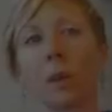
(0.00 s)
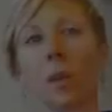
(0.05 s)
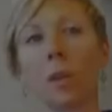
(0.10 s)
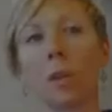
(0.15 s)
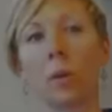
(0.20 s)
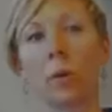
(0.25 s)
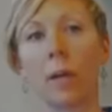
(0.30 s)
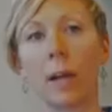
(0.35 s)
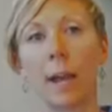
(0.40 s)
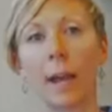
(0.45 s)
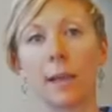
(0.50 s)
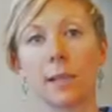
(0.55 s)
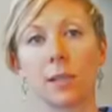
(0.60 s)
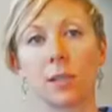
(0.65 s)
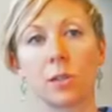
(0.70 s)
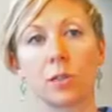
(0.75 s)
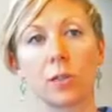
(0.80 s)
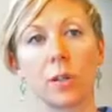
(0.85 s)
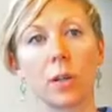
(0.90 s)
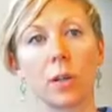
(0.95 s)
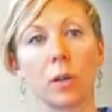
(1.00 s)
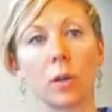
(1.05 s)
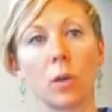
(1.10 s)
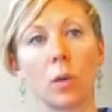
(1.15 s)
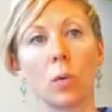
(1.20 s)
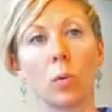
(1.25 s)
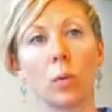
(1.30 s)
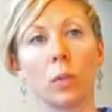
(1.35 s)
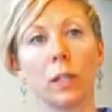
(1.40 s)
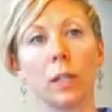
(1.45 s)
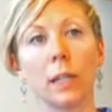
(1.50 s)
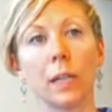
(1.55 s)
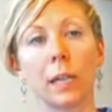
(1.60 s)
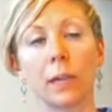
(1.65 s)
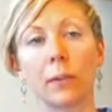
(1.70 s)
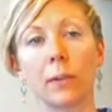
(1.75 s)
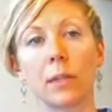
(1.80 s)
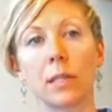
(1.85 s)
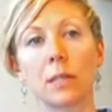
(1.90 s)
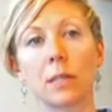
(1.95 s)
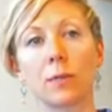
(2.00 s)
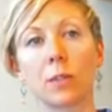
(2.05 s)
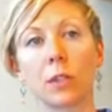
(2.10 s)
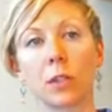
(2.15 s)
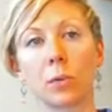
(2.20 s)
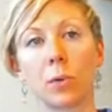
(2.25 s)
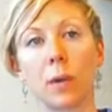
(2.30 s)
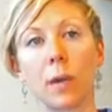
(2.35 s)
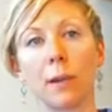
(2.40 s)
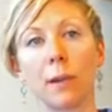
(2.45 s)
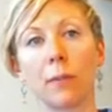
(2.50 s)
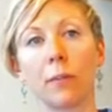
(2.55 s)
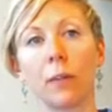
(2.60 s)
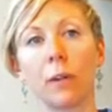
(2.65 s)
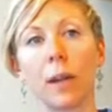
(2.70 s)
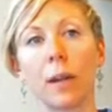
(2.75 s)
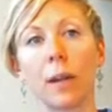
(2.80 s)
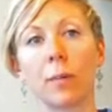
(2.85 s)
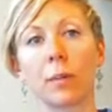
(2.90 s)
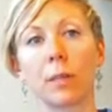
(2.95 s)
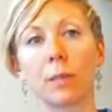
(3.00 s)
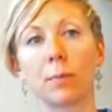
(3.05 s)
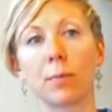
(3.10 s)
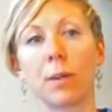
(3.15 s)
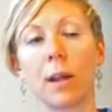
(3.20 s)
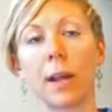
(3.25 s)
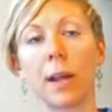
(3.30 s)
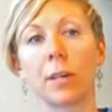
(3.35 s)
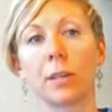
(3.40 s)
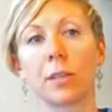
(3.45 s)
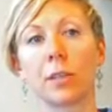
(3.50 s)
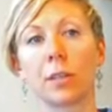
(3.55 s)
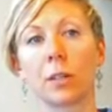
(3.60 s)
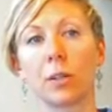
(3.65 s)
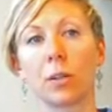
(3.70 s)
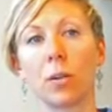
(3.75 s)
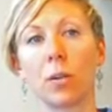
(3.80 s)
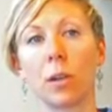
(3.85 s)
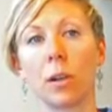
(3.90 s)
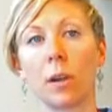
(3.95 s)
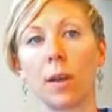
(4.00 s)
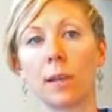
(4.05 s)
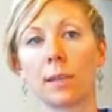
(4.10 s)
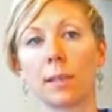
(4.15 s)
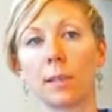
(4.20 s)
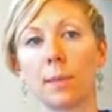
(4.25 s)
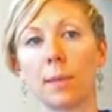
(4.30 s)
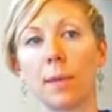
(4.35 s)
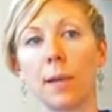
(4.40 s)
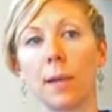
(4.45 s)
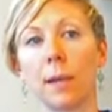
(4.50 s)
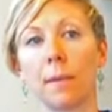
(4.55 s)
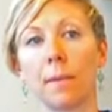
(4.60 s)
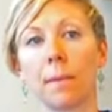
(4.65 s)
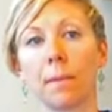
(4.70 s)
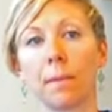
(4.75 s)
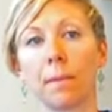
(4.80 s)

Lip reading: You are asked to drink only liquids for 24 hours prior to your colonoscopy.